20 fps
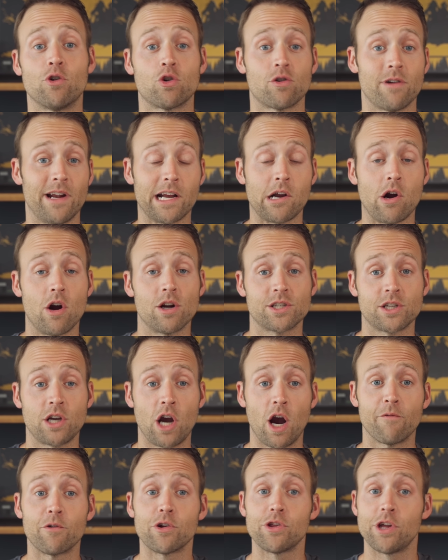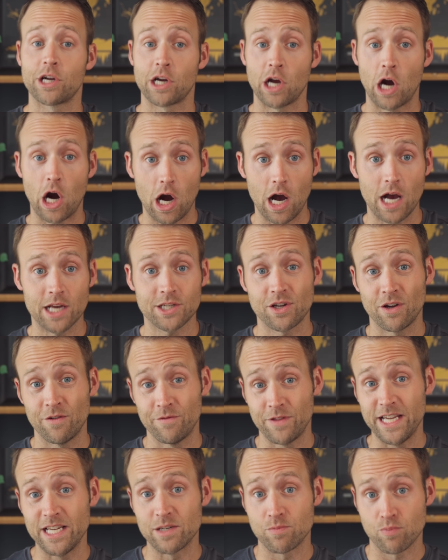credit cards cover the cost
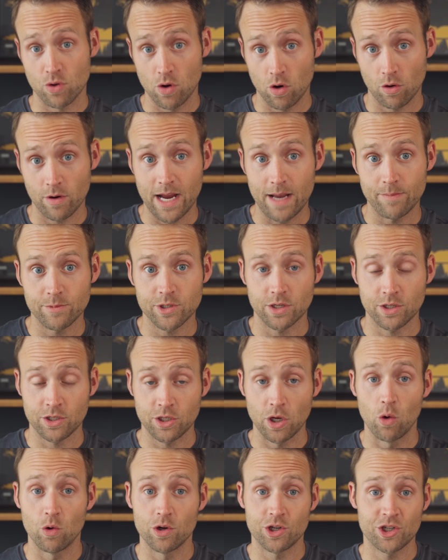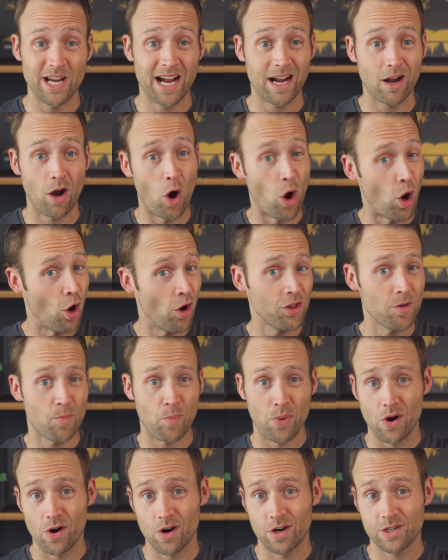of these programs, so check all the
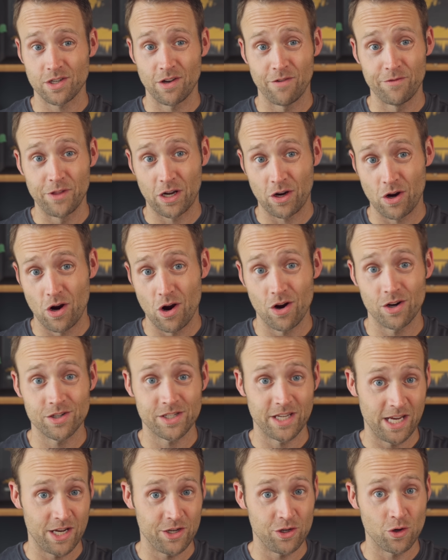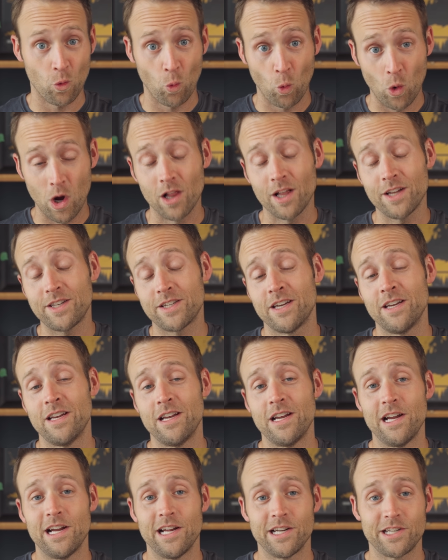perks of the cards in your wallet
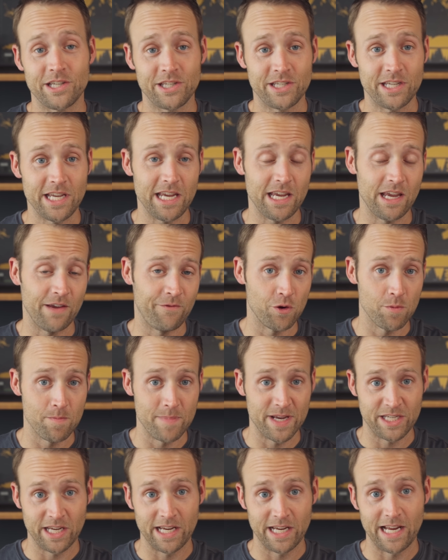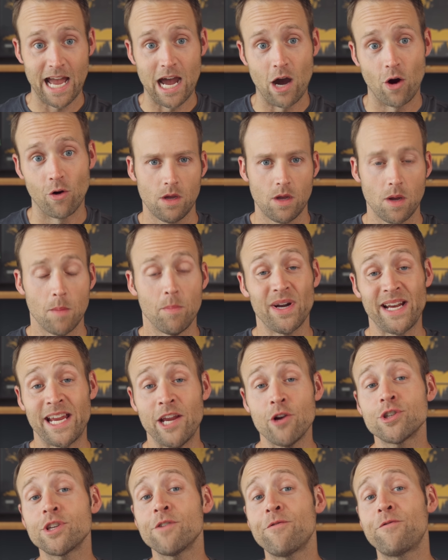to see if you're missing out. But
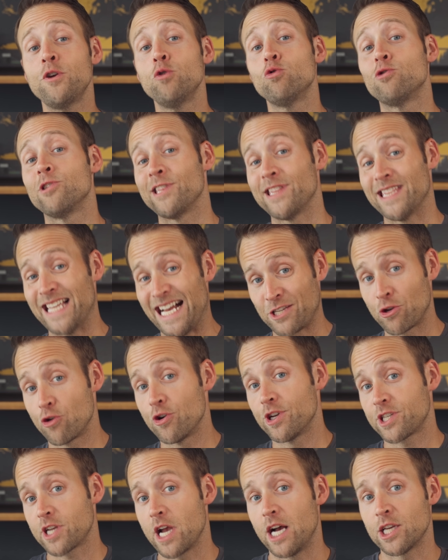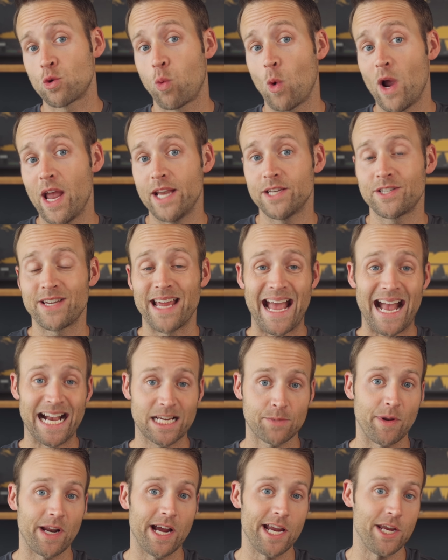here's a few lesser discussed ways to
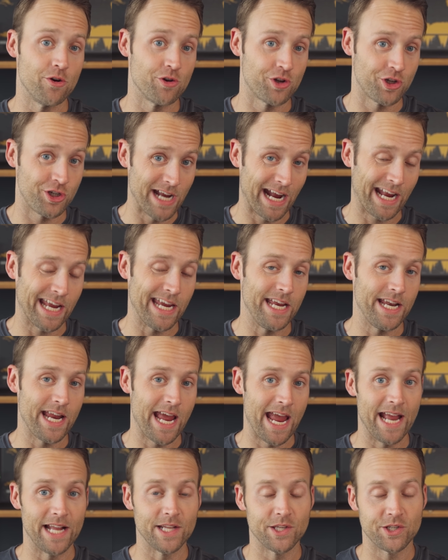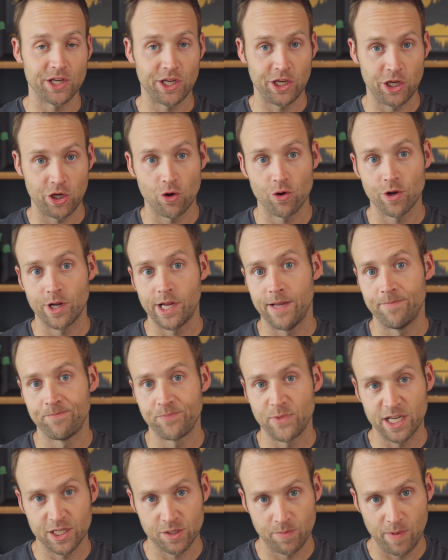expedite your check-in and security
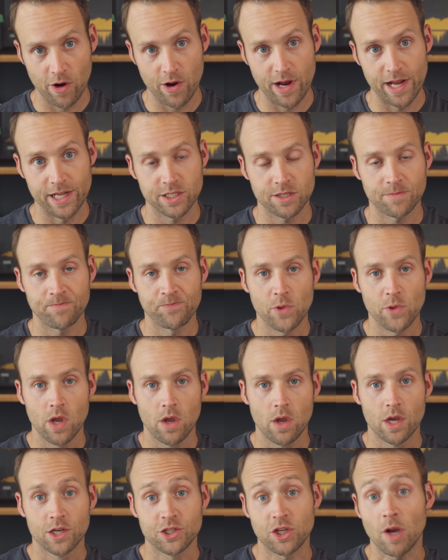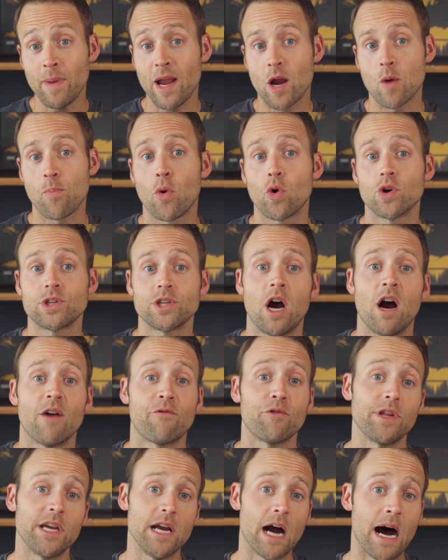experience. Some airports
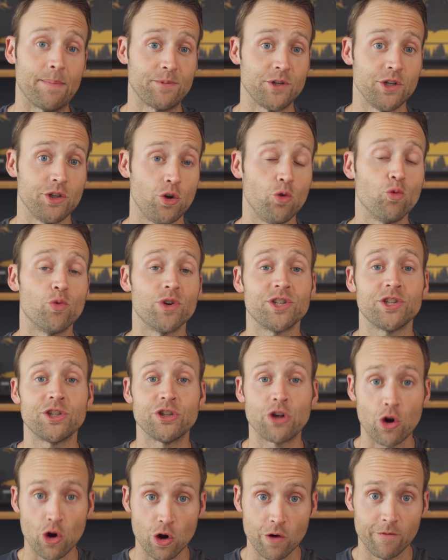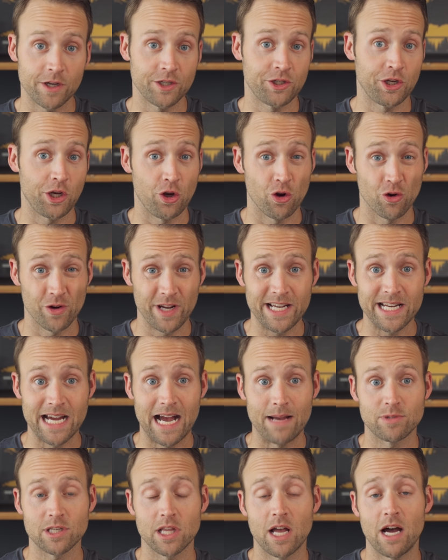offer the option to reserve a security
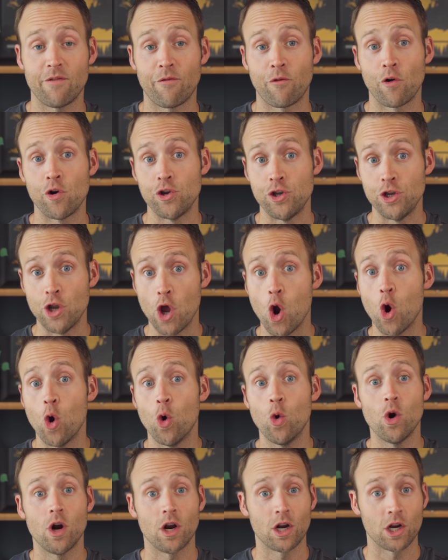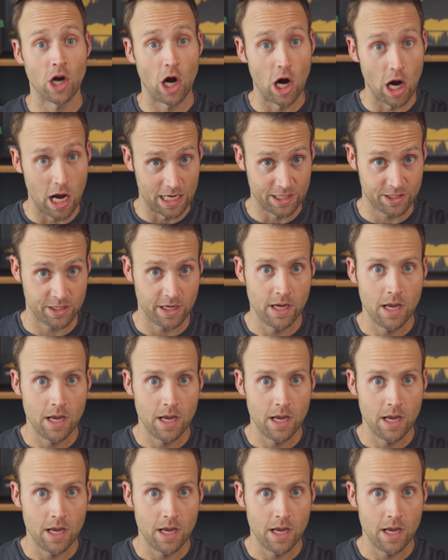time slot for no cost.